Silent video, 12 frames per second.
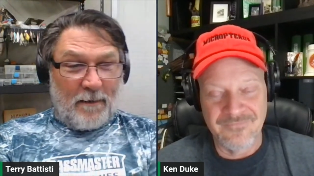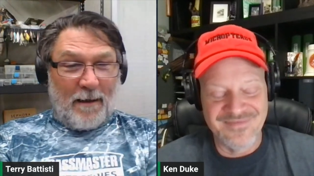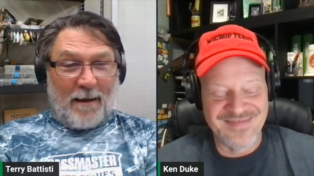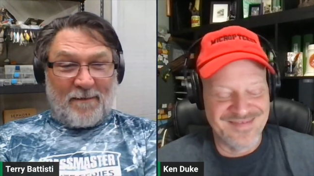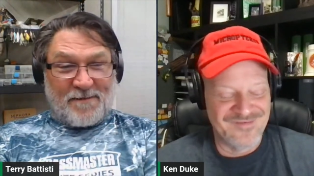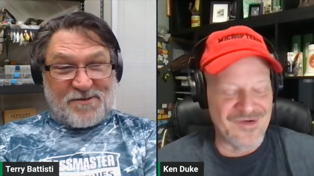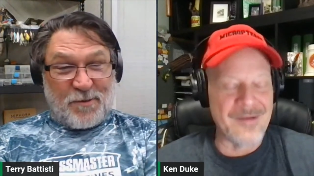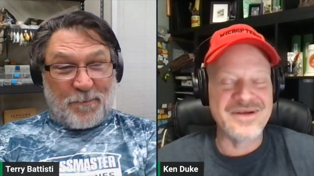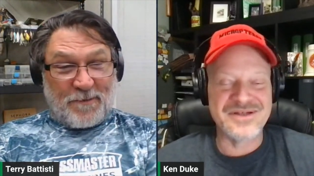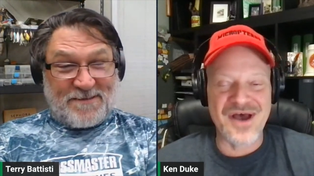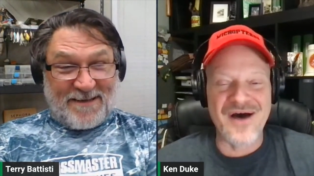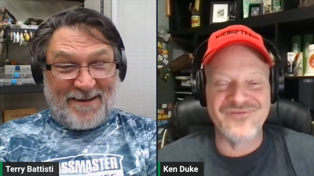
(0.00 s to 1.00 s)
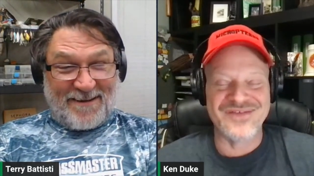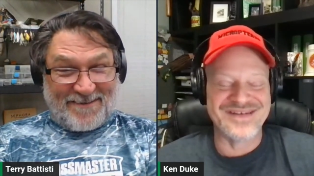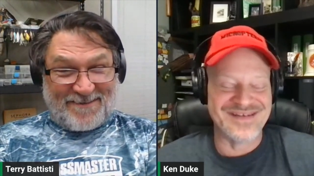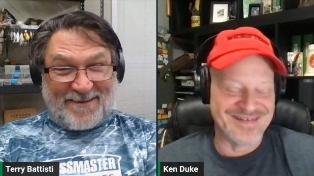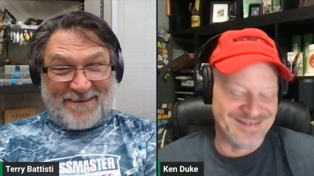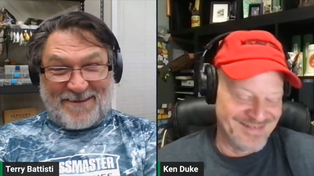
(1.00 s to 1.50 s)
Speaker 1: out of the superintendent's
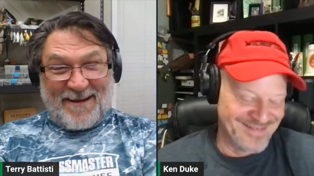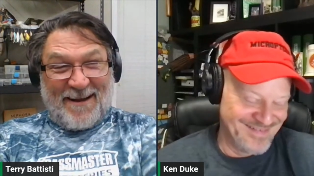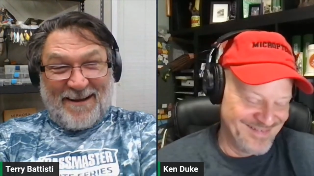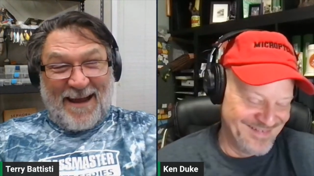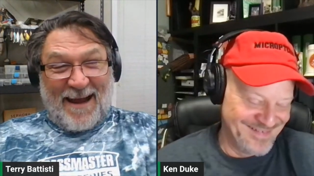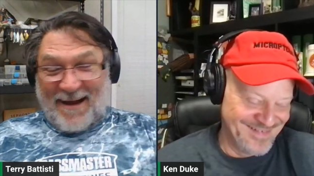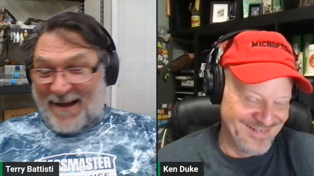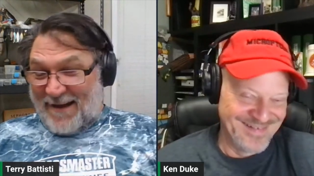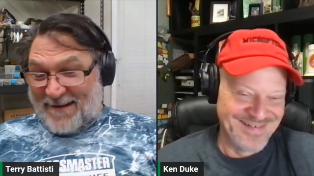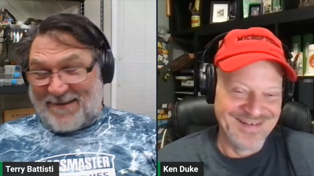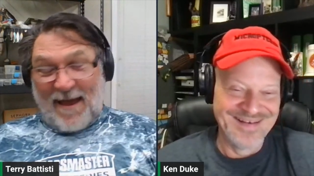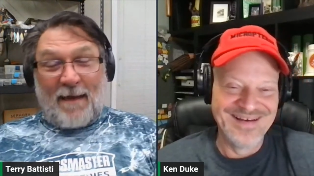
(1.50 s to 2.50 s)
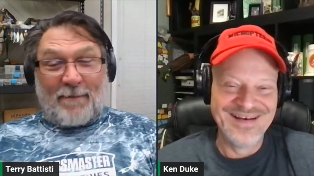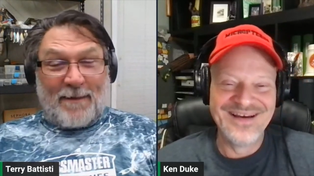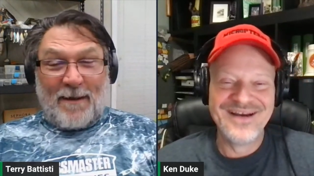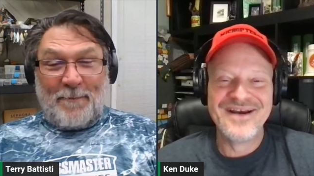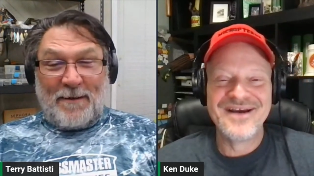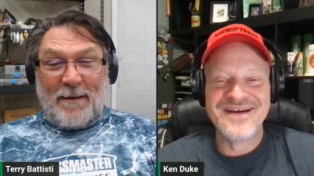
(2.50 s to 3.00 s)
station. Yeah,
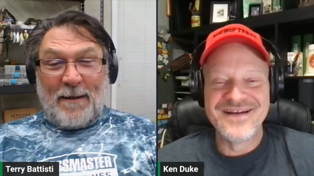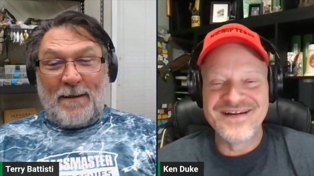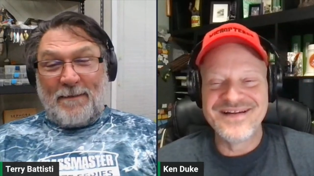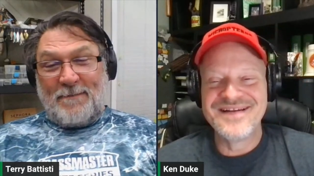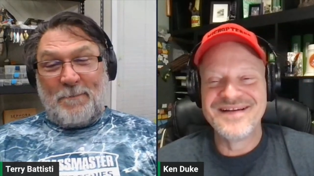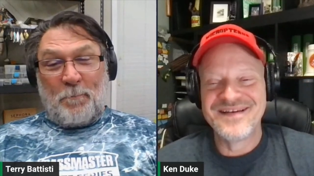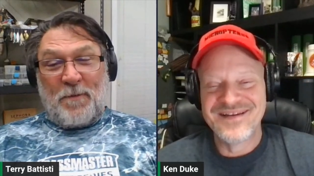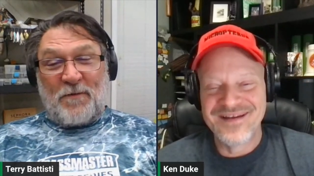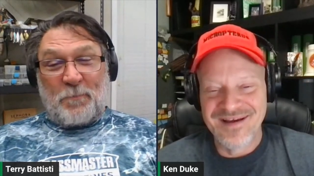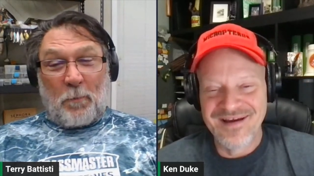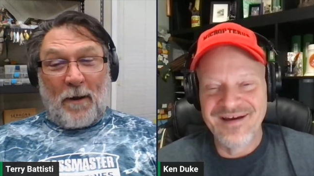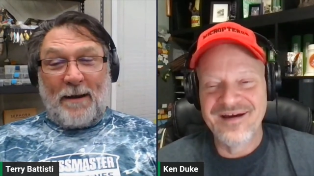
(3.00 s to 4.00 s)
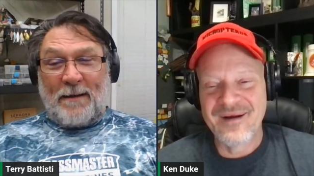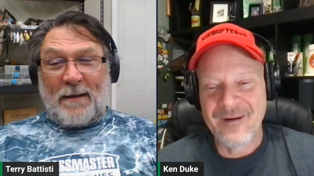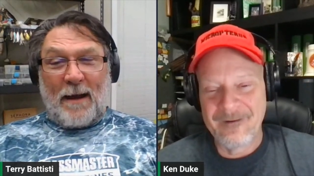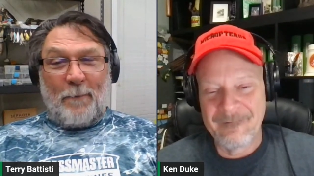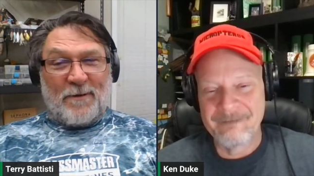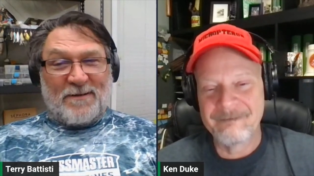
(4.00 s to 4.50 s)
exactly. I mean, this Braden
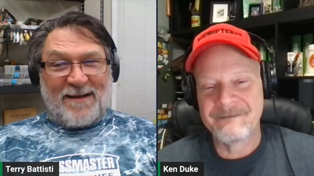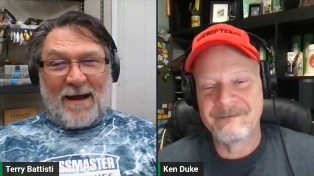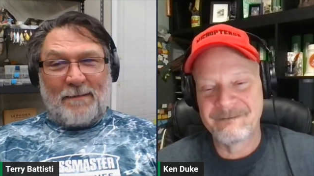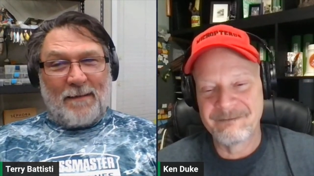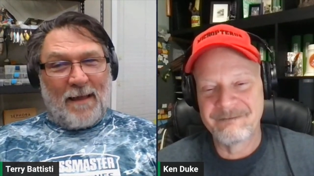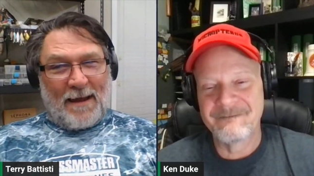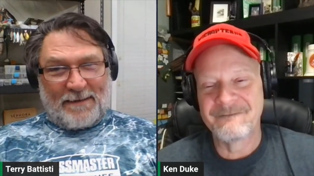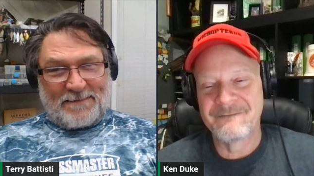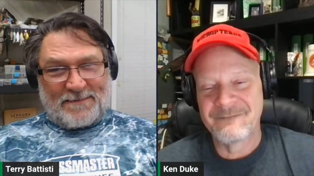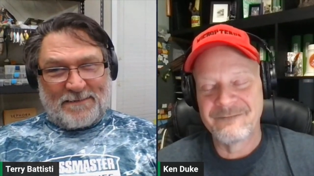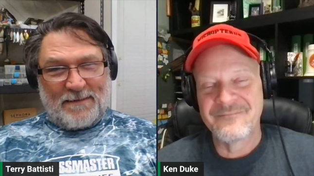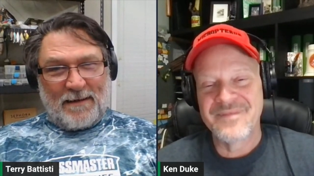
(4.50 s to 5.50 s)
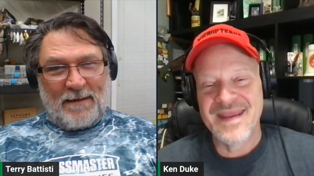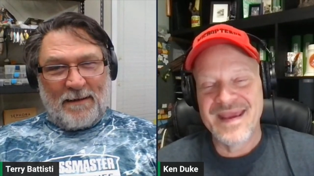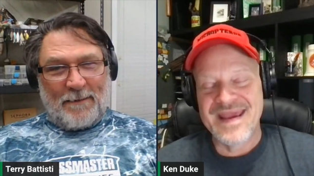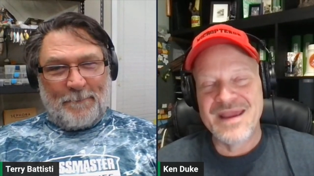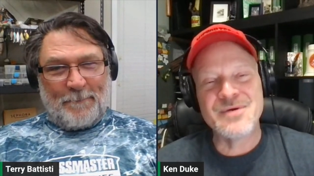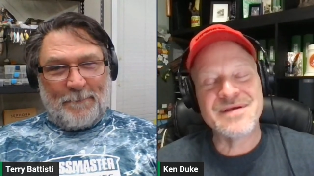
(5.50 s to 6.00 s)
guy was not liked.
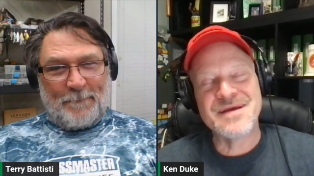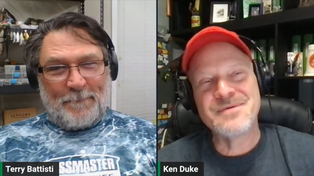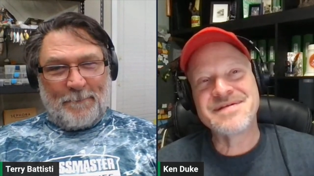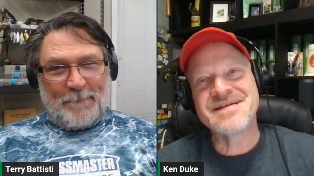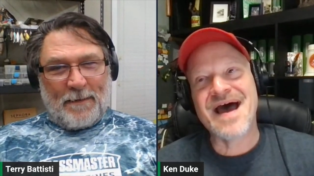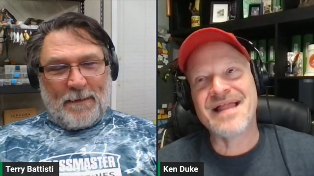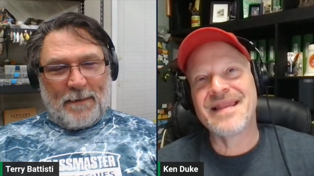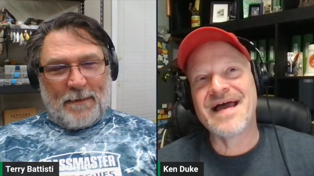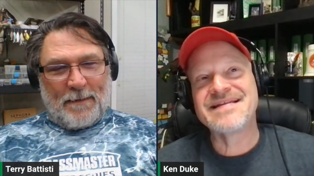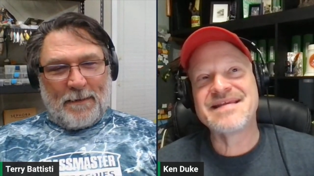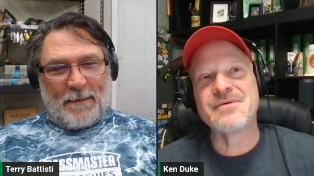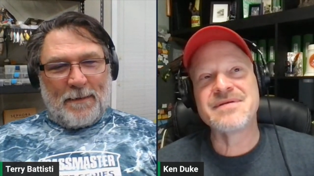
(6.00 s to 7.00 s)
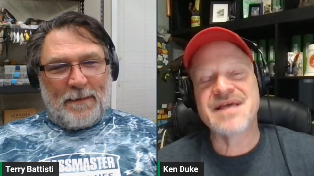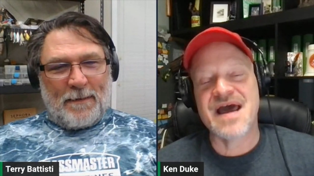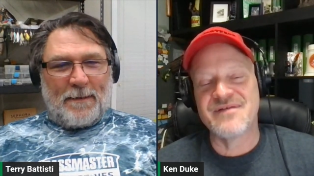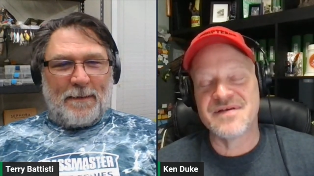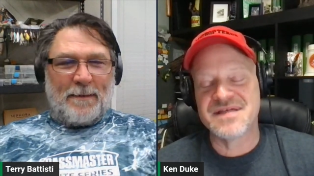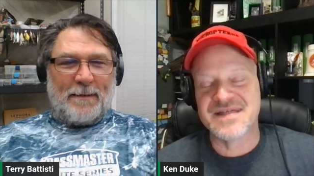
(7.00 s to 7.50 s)
Um, he, was,
Speaker 2: he was not liked. He was
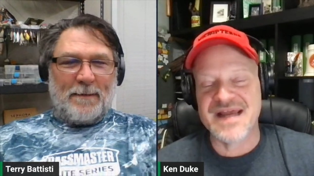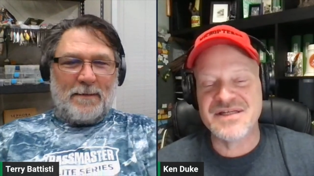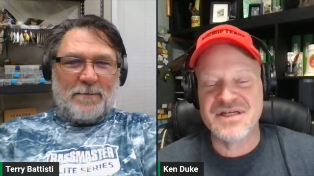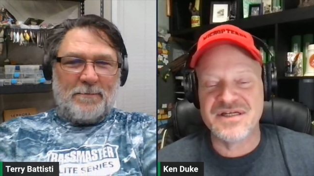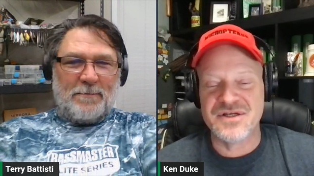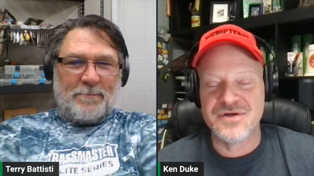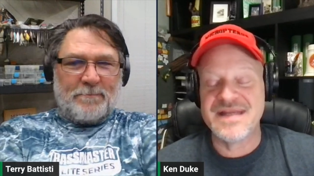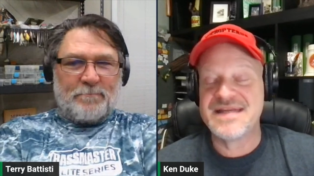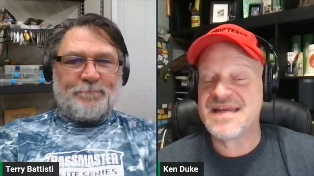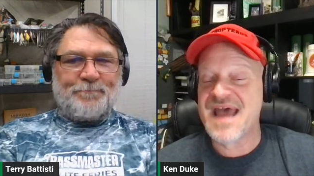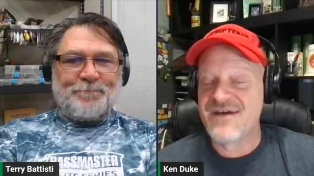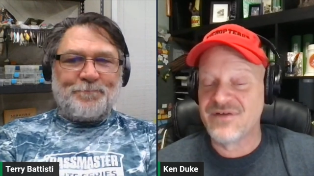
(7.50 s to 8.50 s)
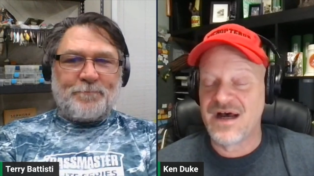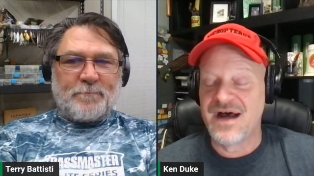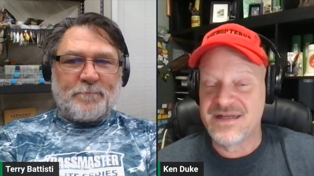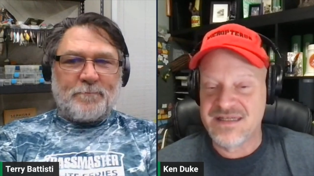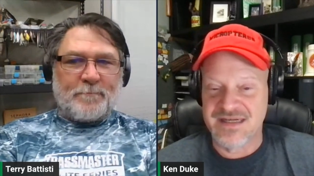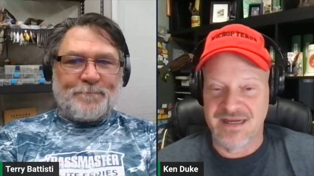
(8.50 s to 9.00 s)
kind of a sketchy dude. He did have a
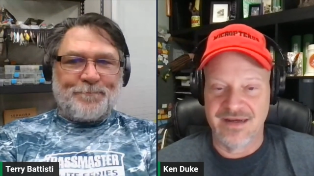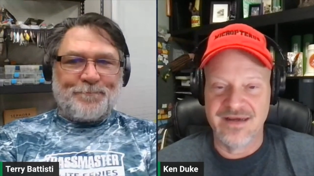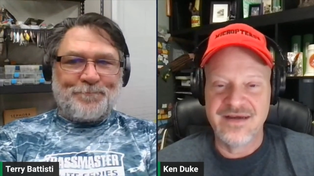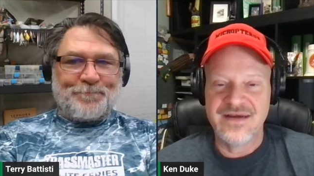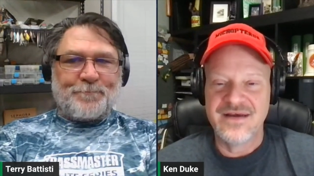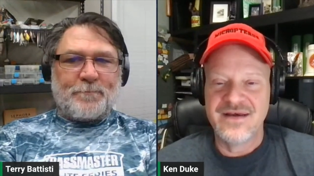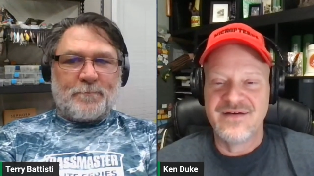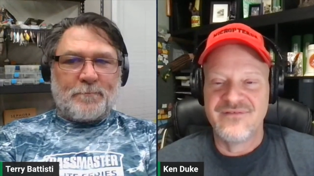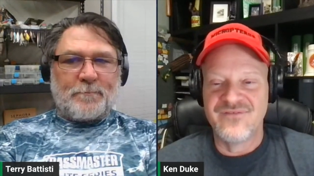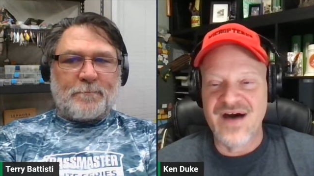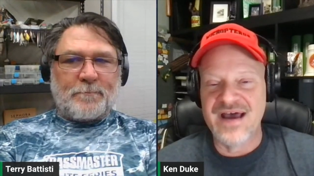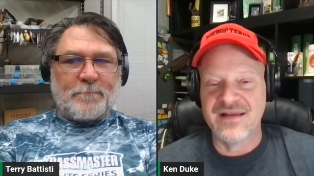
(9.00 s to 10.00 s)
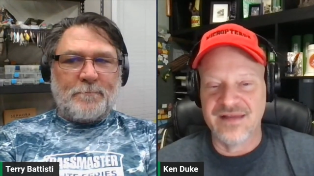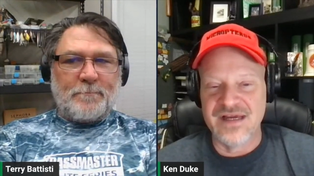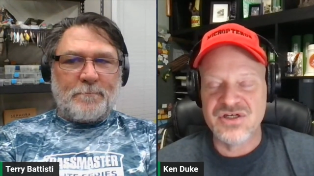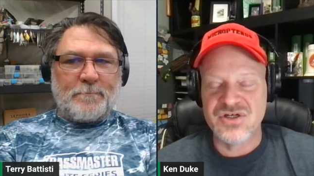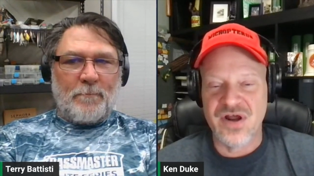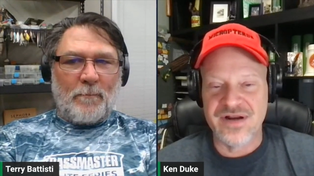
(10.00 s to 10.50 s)
hunting
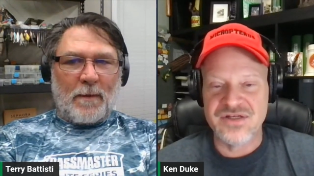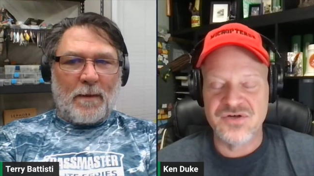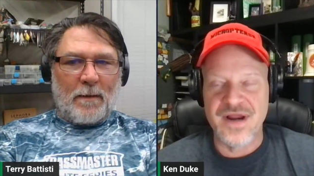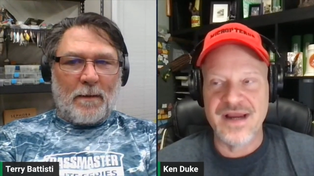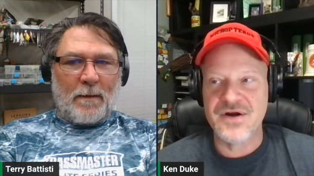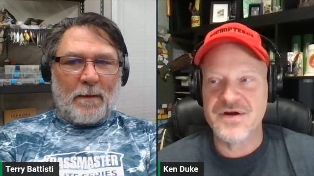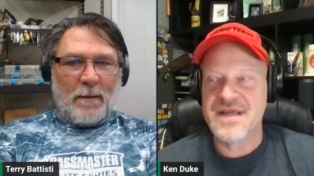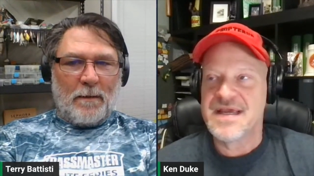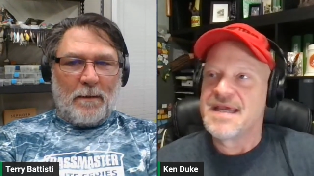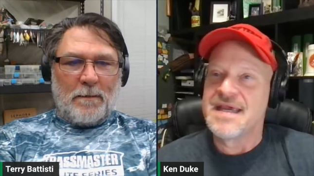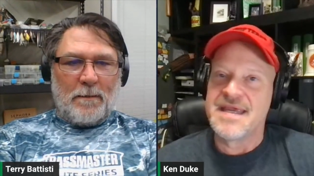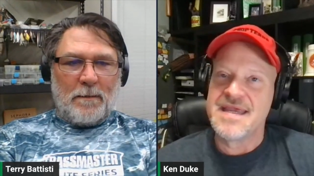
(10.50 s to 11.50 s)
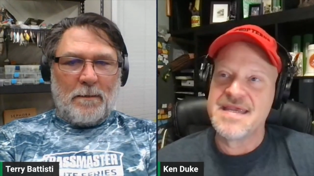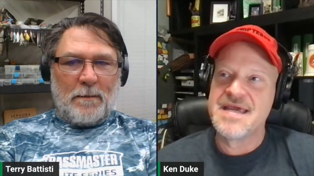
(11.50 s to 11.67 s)
violation on his record. He